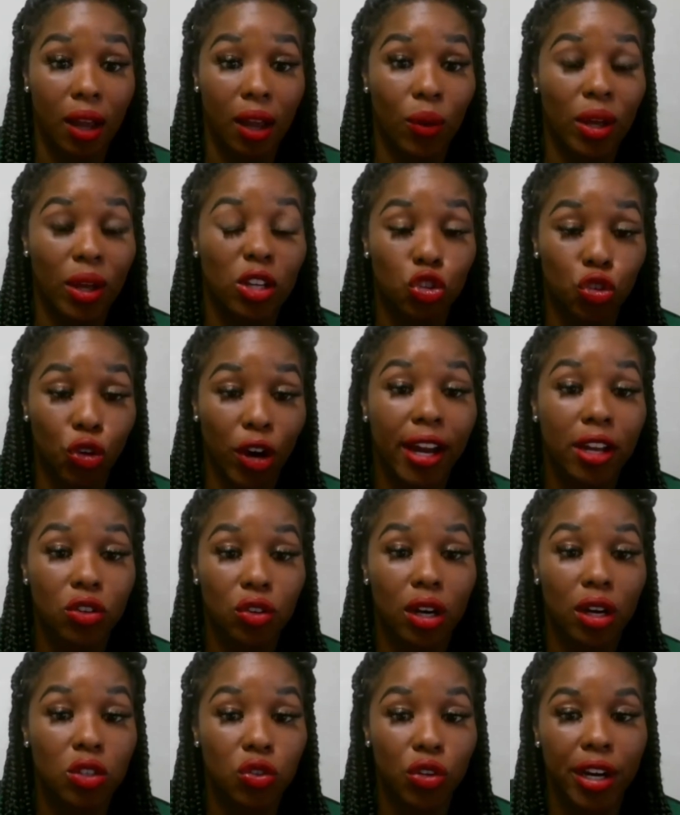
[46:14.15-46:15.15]
Like we
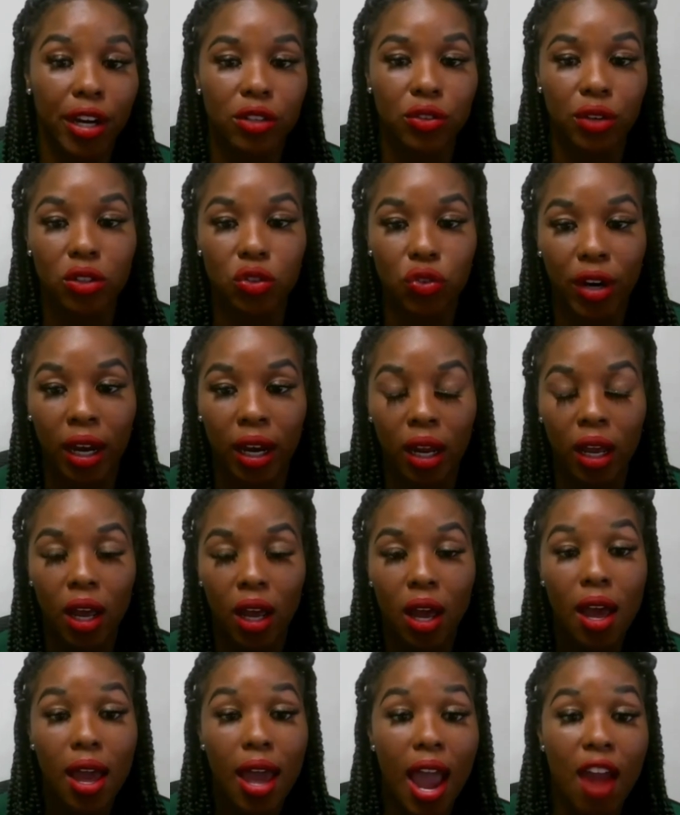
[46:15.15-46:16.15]
train, train, train, train, train
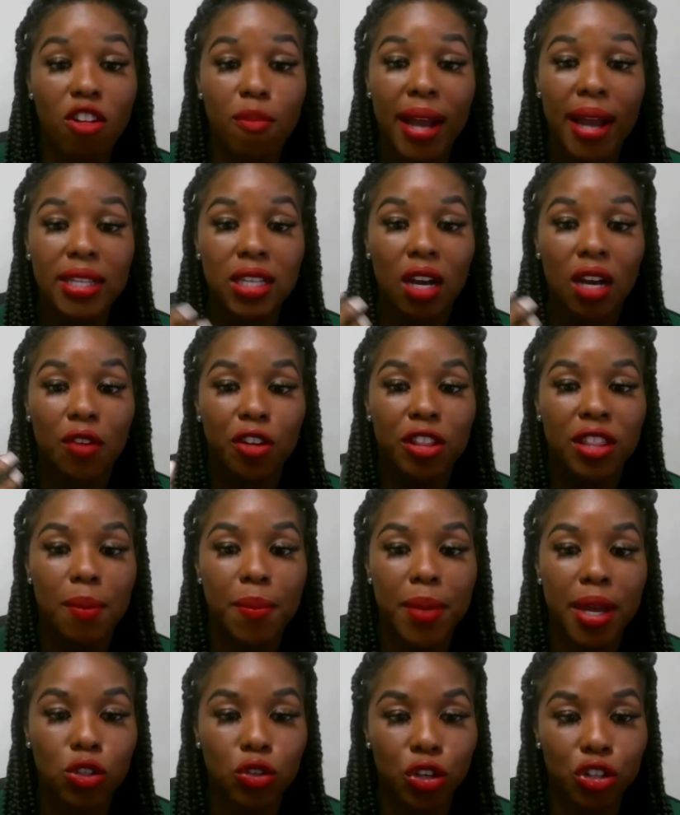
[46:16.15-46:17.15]
everybody's looking for
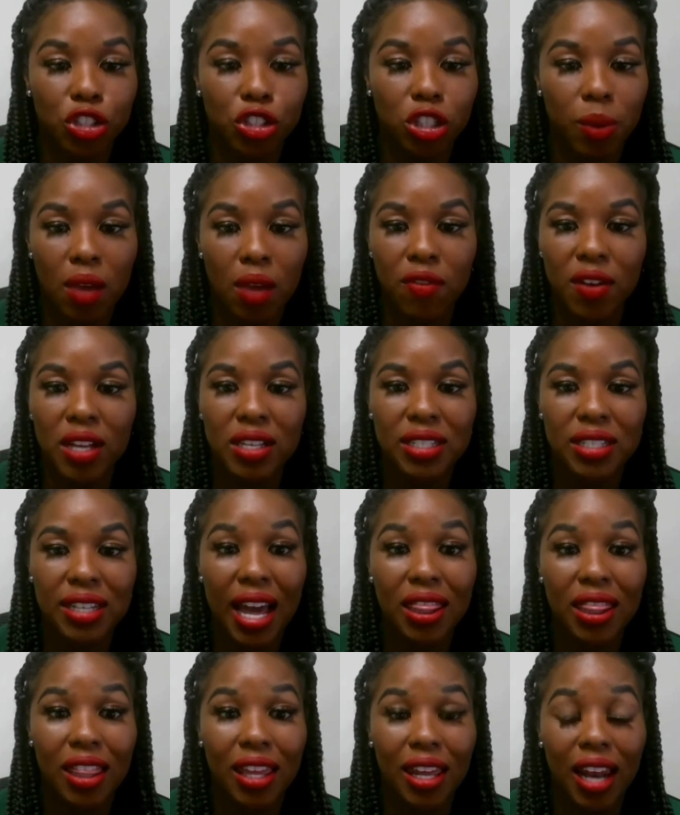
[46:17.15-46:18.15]
that mentorship, even as an
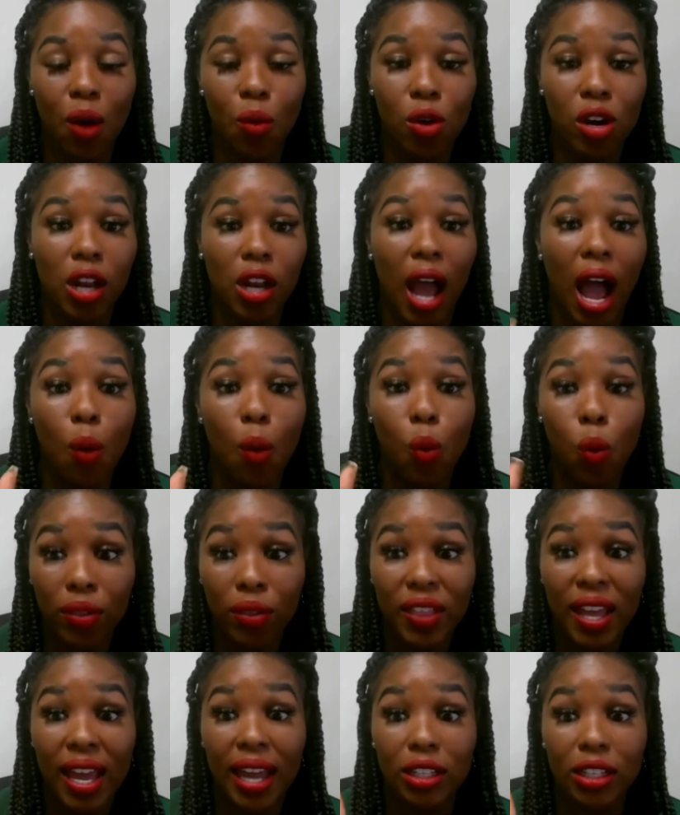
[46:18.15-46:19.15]
athlete. I want to, I
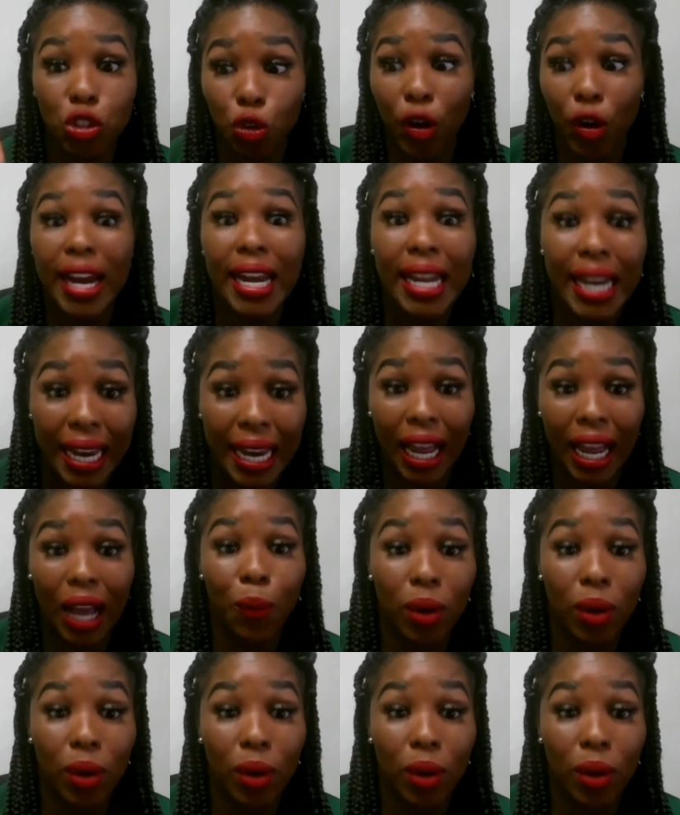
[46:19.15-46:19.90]
want that training.